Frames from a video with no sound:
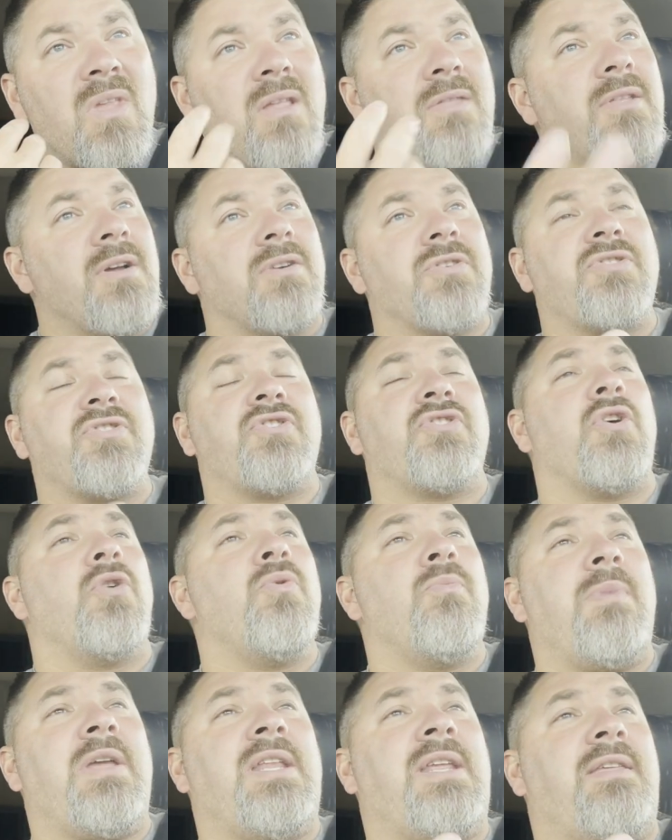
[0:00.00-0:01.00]
There's
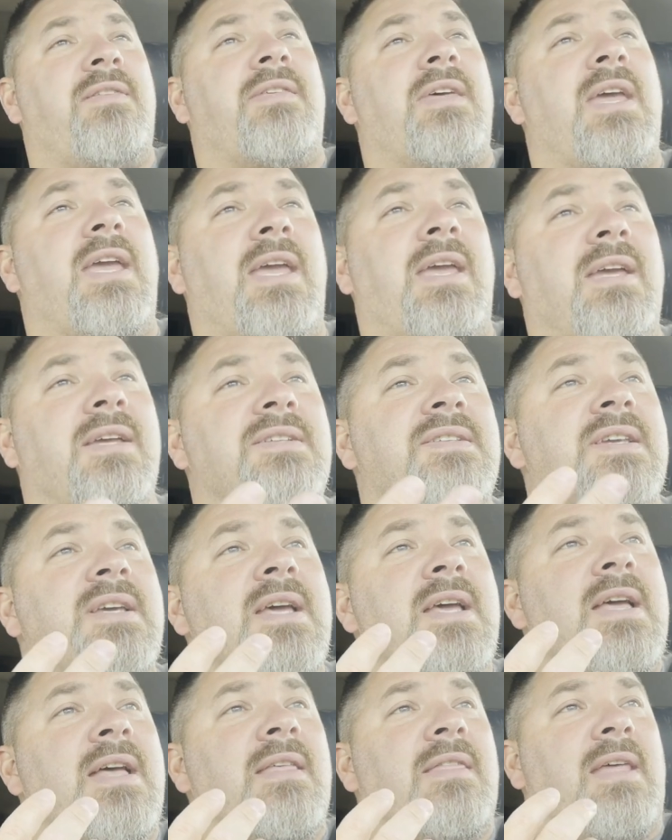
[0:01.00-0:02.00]
so many things
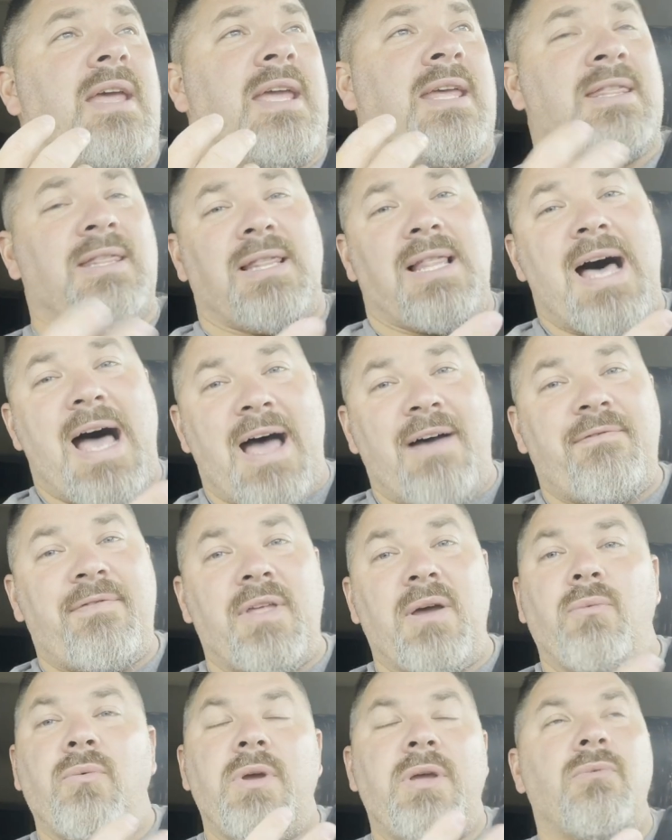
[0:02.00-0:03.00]
in life
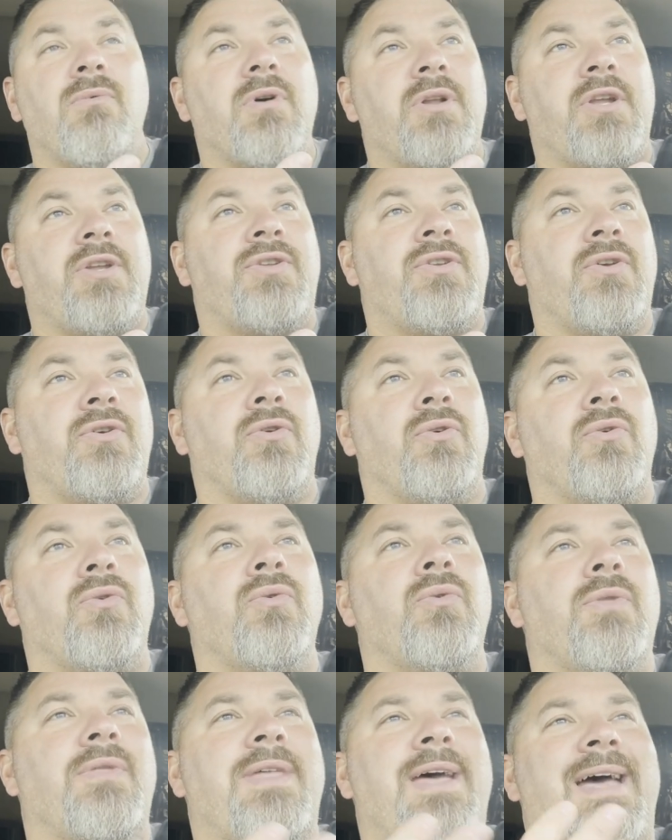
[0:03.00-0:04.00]
that we want to
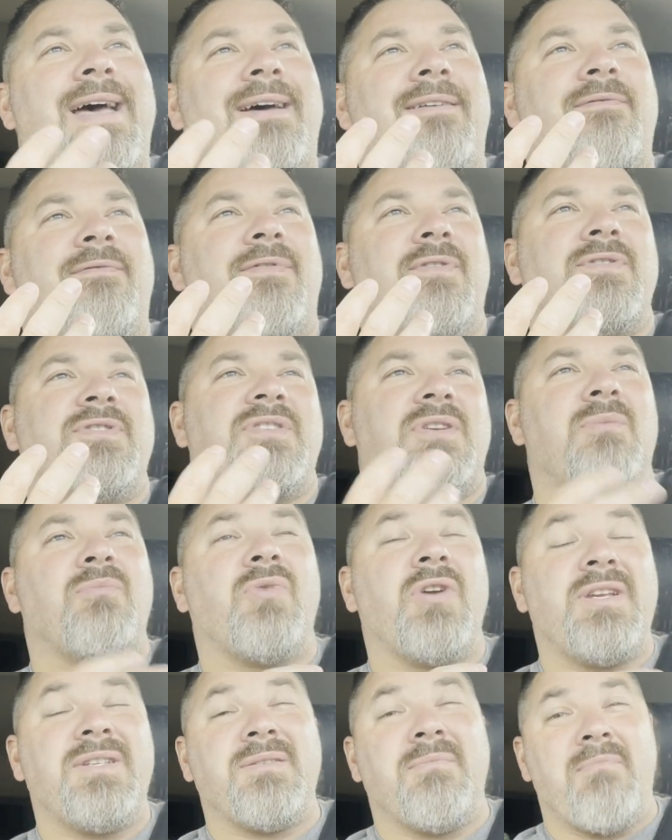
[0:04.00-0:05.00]
do that for
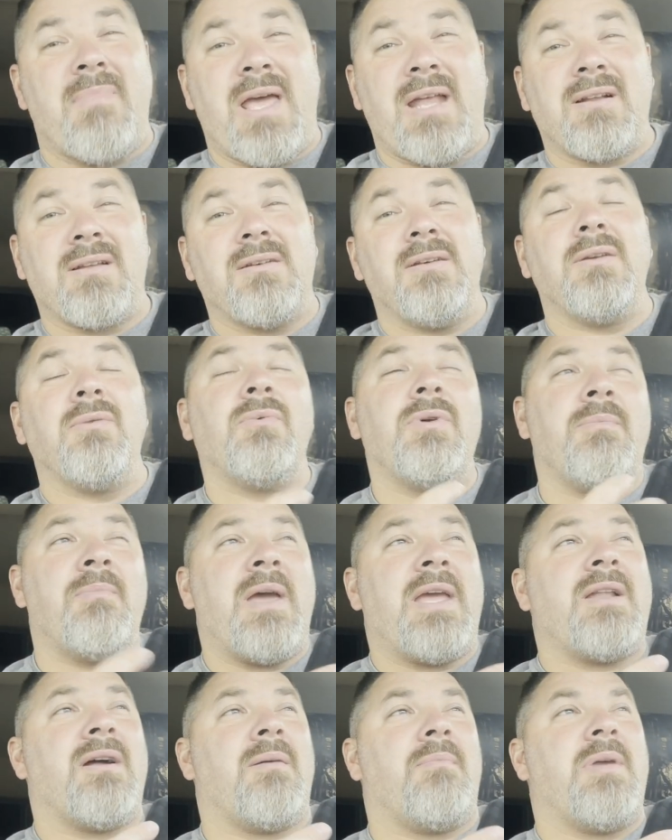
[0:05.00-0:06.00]
some reason medically we
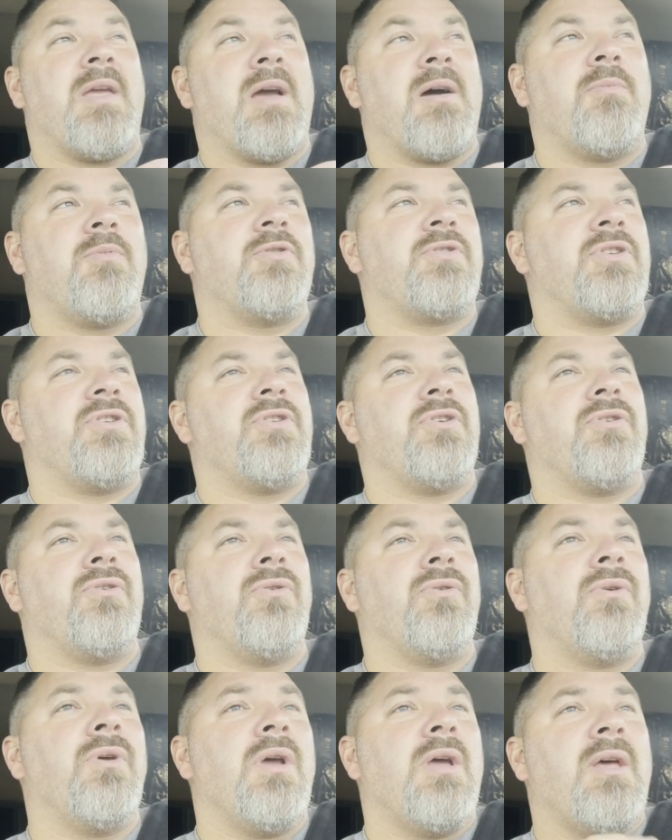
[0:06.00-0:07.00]
may not be able to
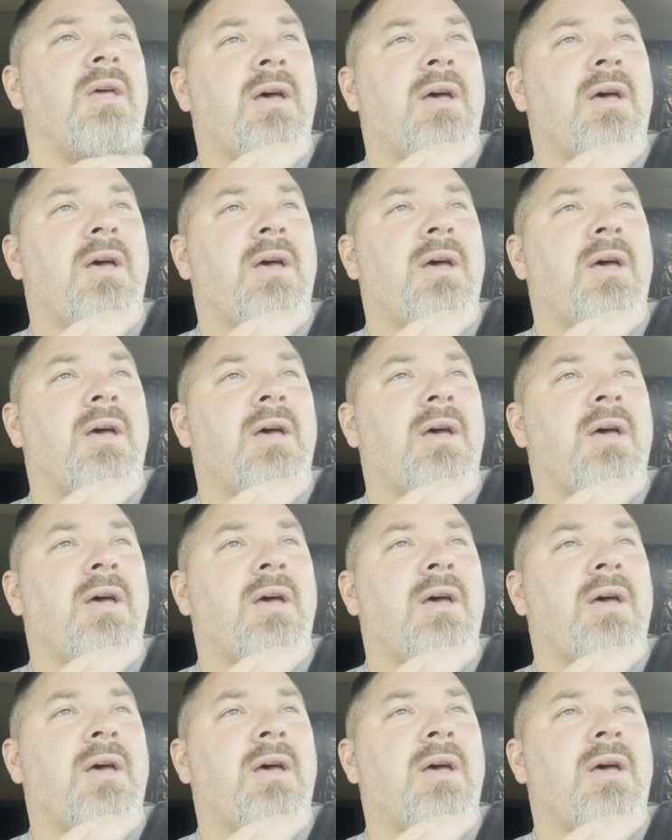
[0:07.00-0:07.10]
do,